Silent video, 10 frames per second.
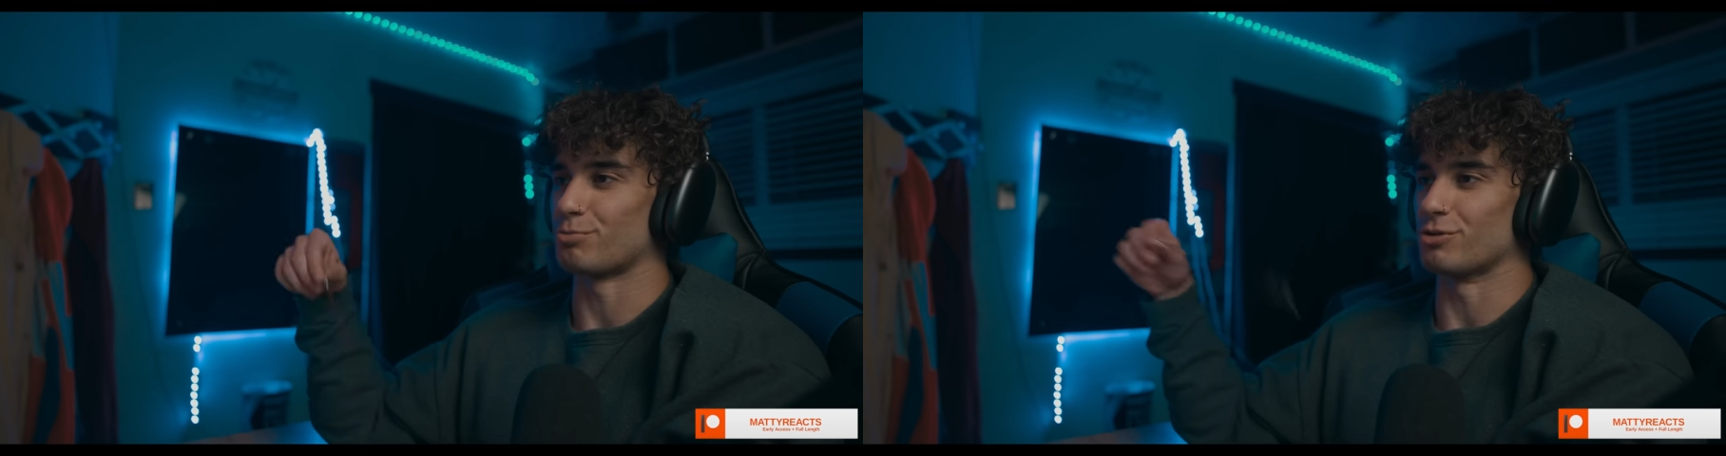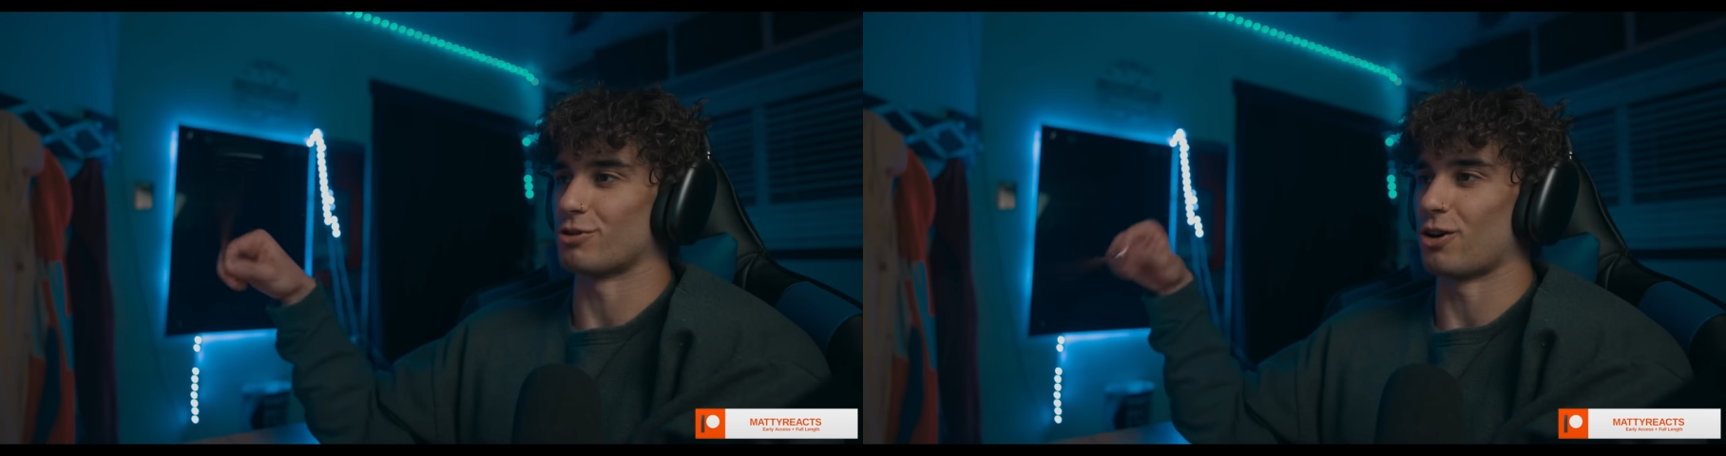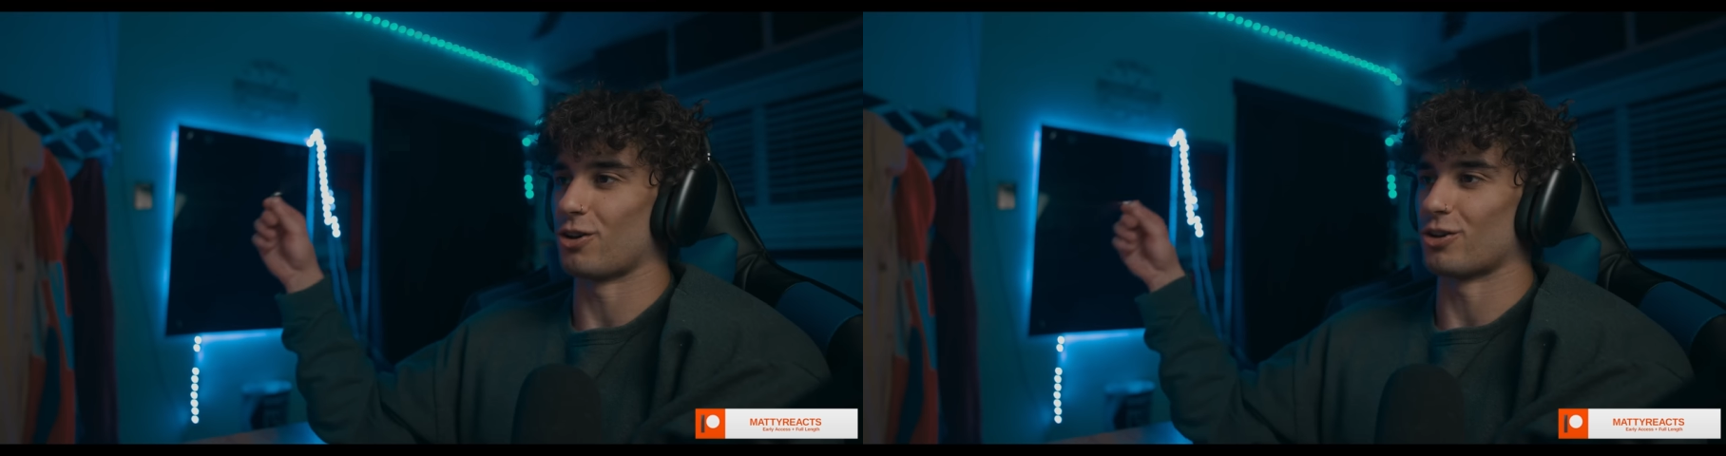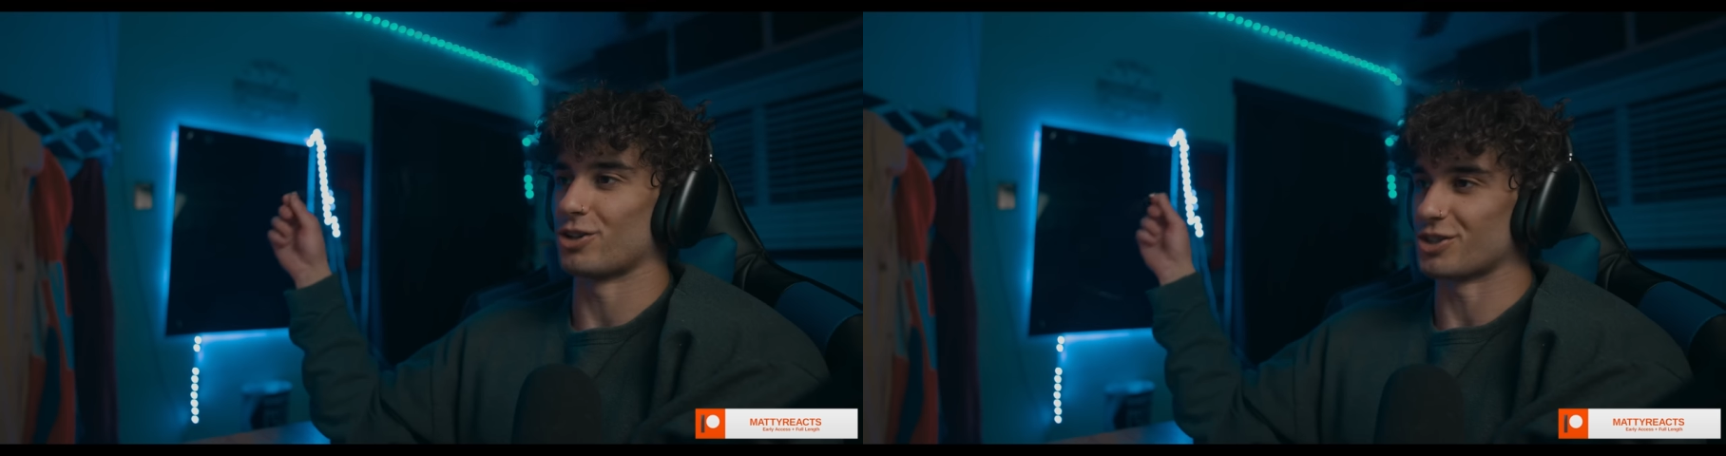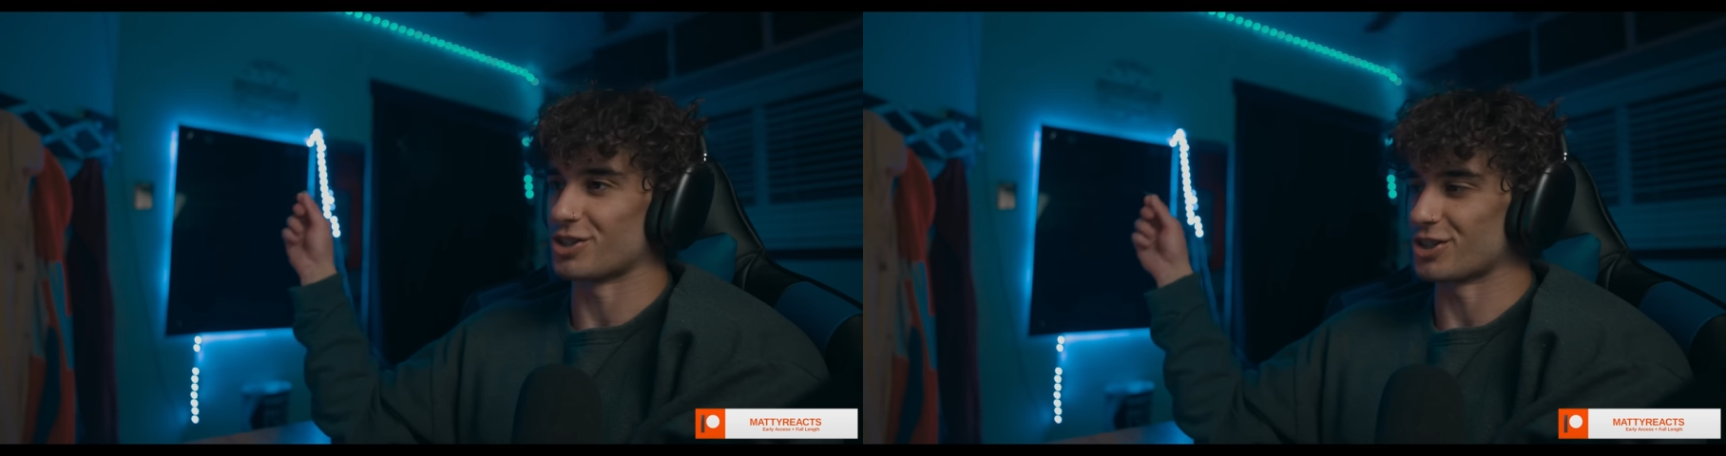blue
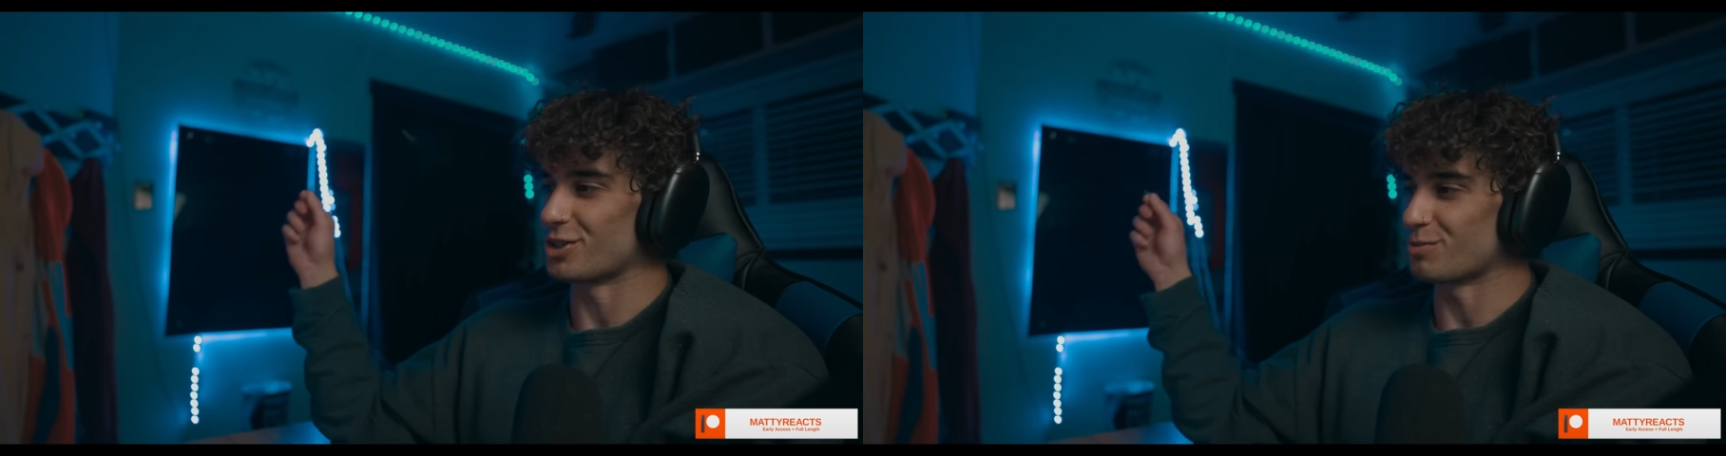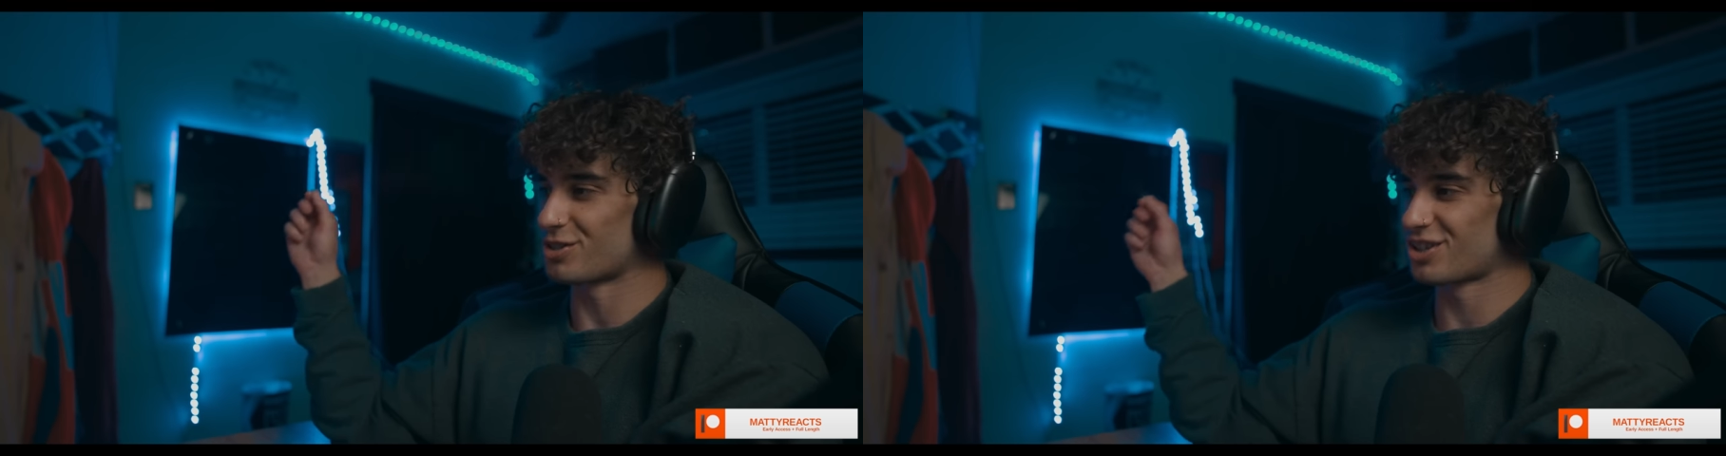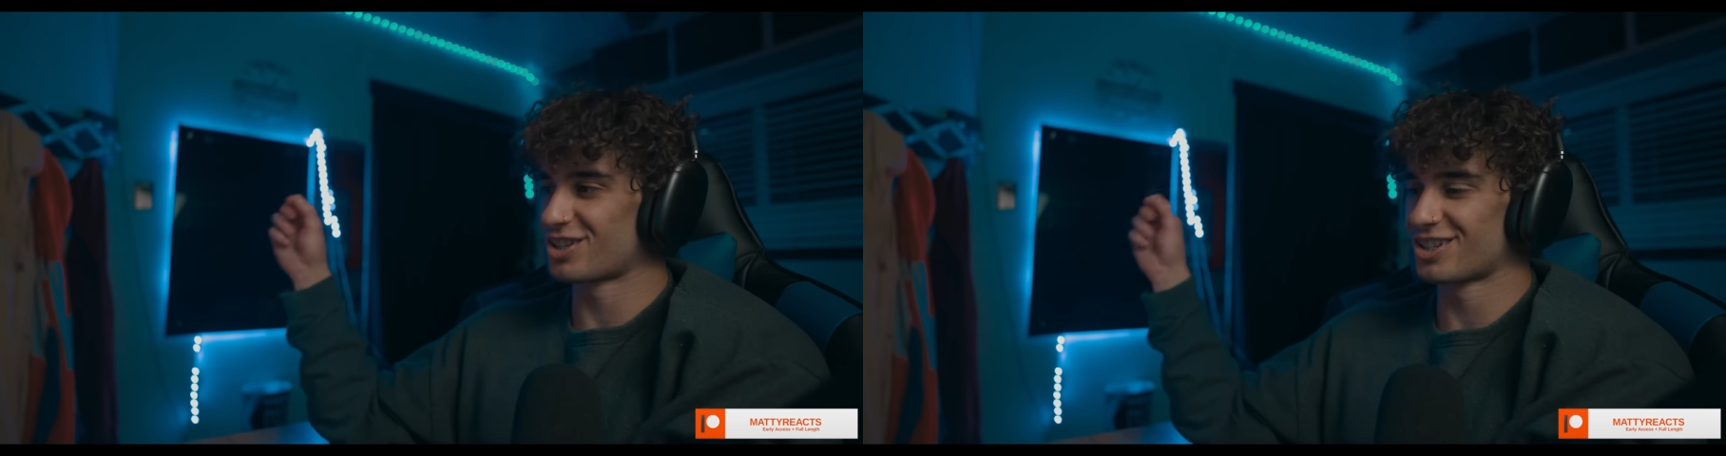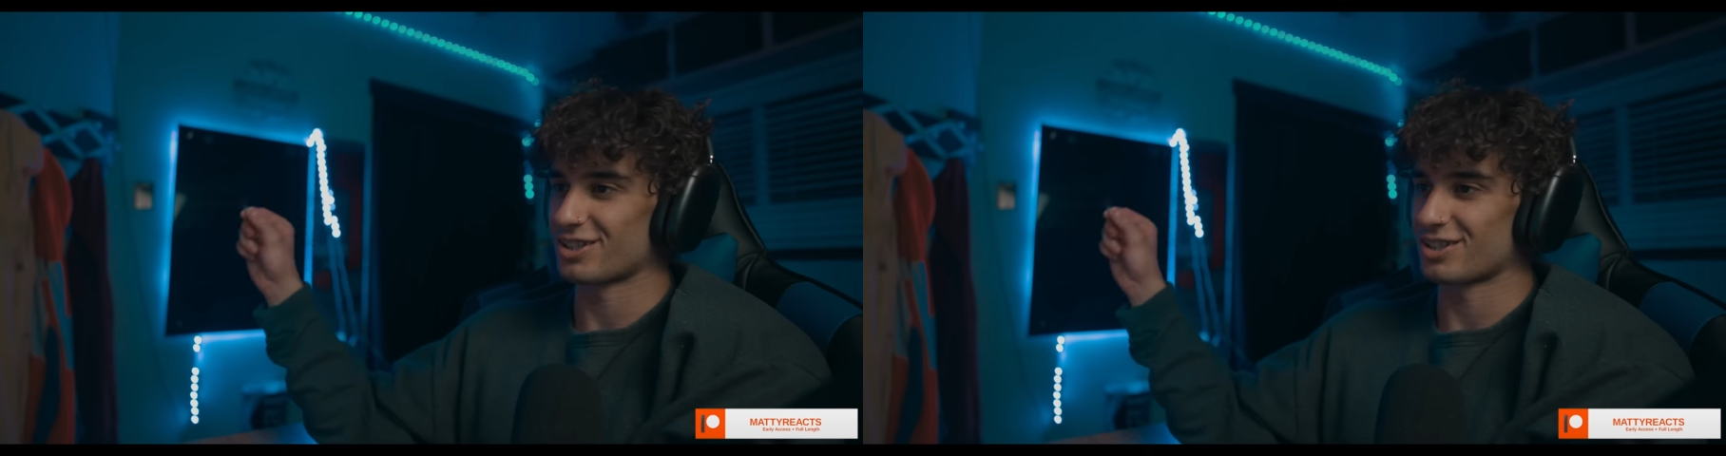collar as he seems.